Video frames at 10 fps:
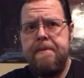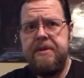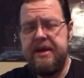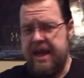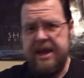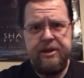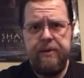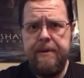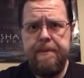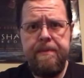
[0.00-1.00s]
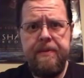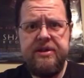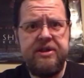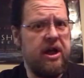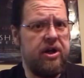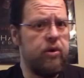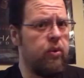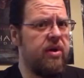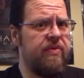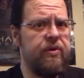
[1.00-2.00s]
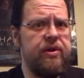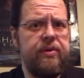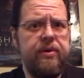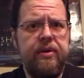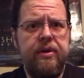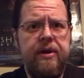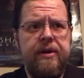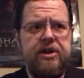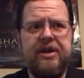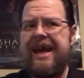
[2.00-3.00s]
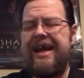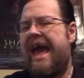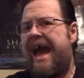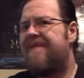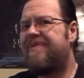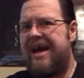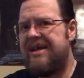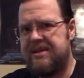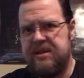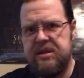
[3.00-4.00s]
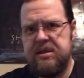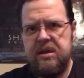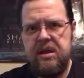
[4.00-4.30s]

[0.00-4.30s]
You can't do it. It's not going to work for you. You can't half-ass this.